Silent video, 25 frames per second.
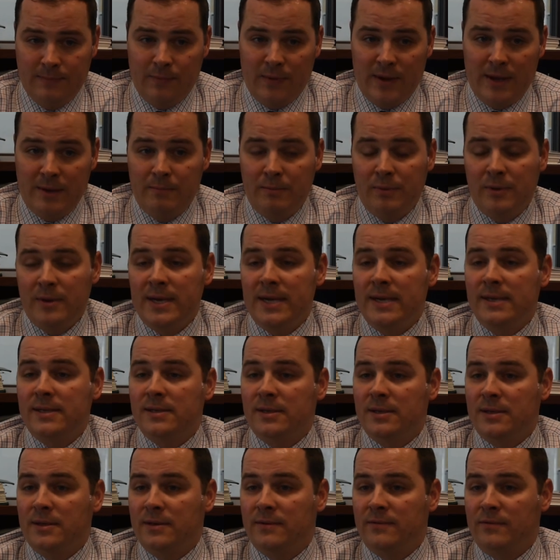in
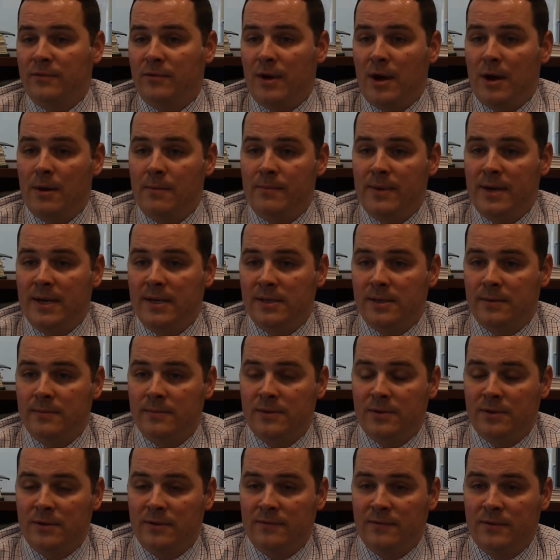place of ground-based
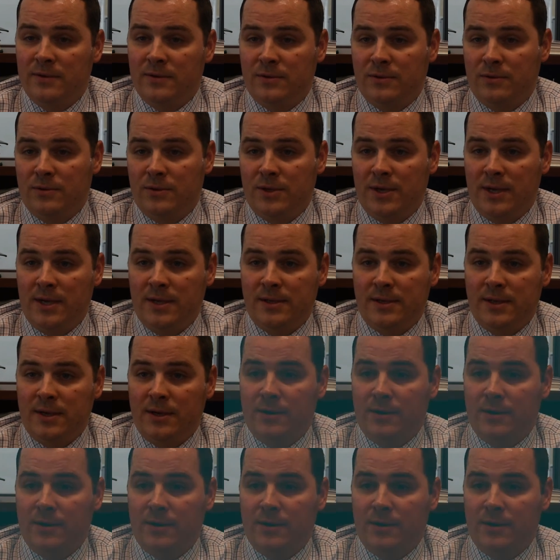observers or chase